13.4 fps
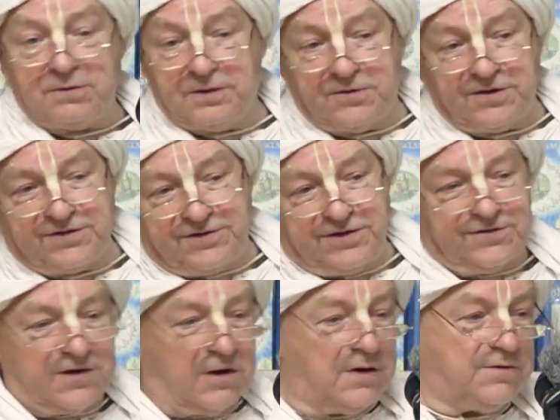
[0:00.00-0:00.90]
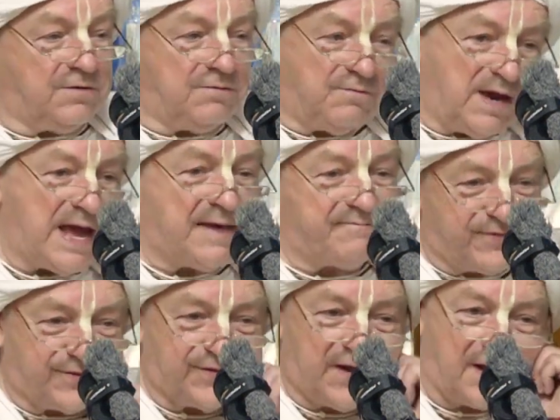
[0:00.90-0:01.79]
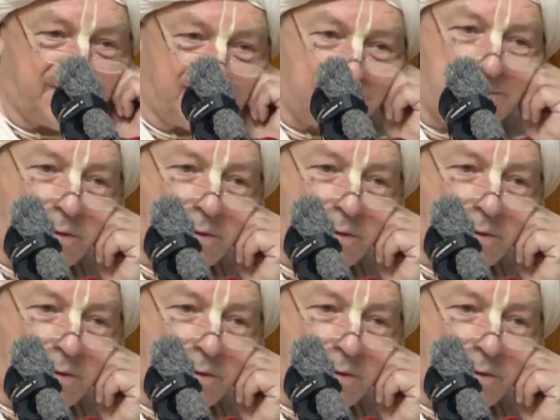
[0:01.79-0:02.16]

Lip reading: Krishna's going to re-emphasize the